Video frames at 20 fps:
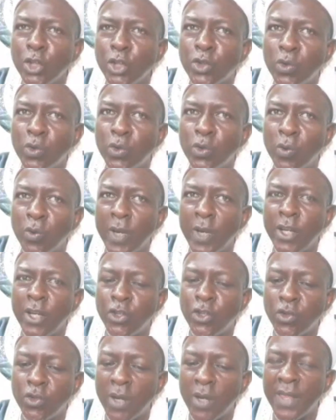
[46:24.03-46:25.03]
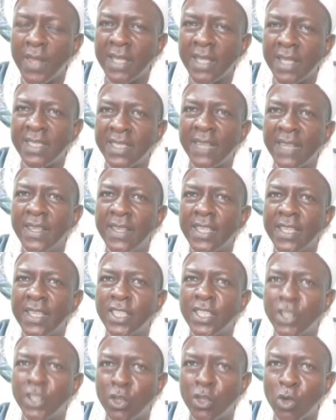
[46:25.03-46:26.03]
to ensure that certain
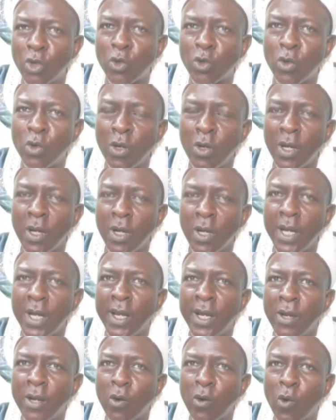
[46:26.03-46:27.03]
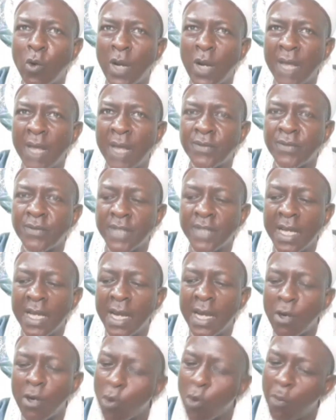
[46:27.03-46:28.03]
things did not collapse
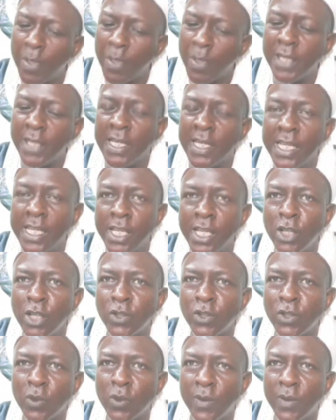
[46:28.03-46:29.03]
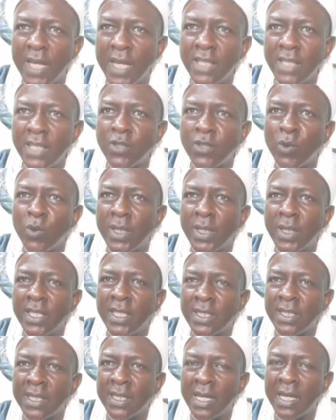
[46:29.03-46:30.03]
completely. So that is what
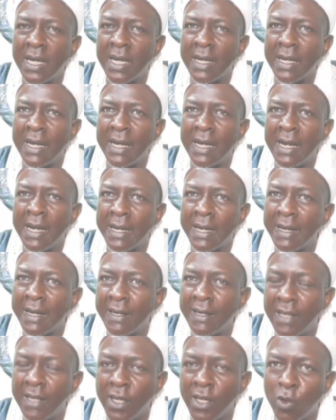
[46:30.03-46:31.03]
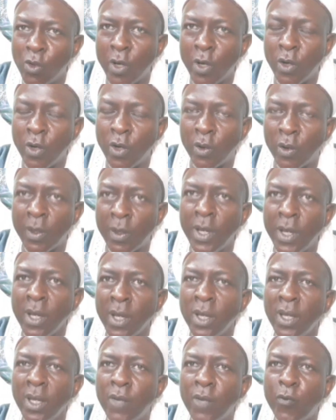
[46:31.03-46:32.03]
is currently going on.
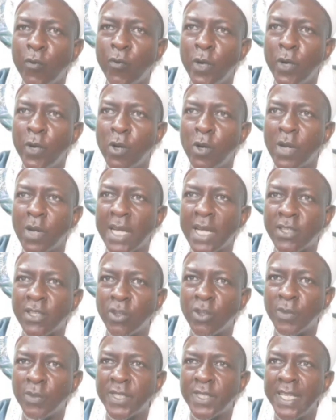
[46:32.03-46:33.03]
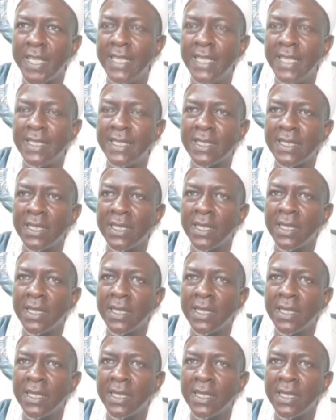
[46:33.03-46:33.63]
If we look at some states,